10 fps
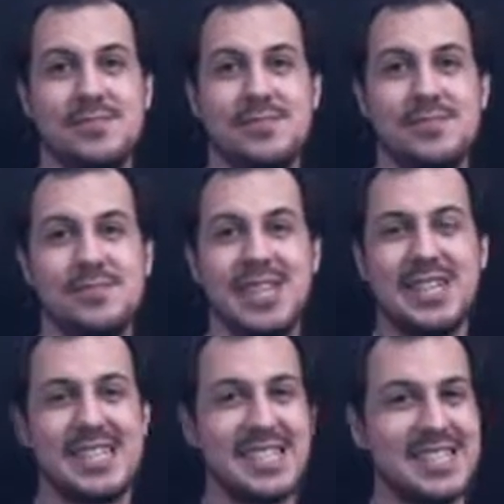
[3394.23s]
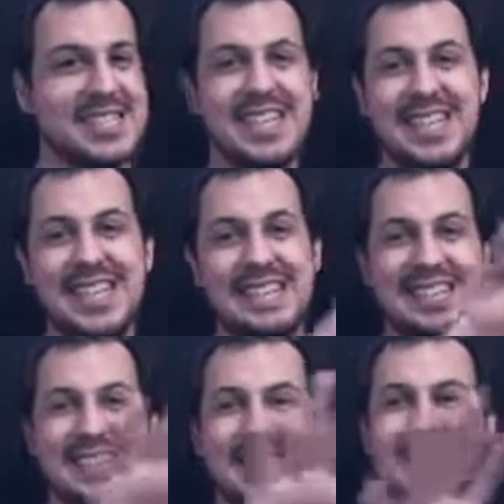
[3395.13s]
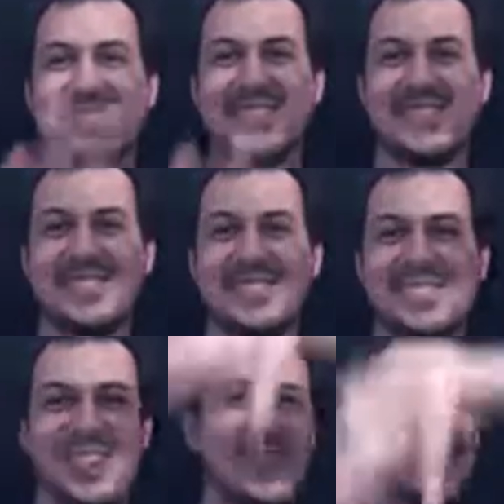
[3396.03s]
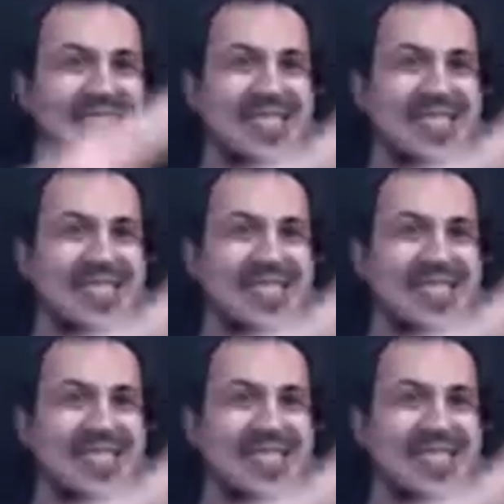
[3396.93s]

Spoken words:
fight scene. Another city, yeah.